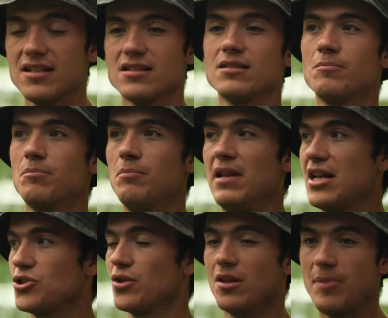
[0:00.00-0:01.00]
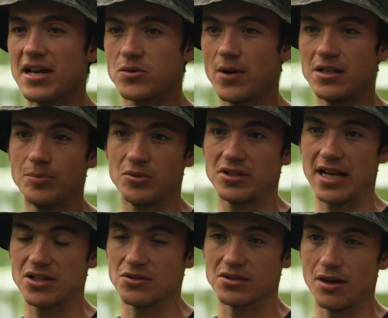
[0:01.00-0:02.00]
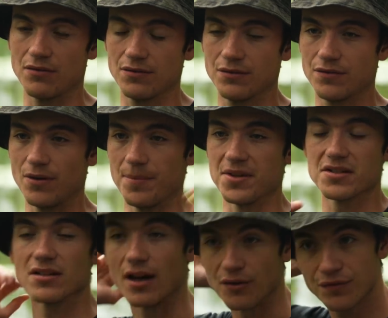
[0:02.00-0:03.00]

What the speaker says: is literally the best way to protect yourself from the sun.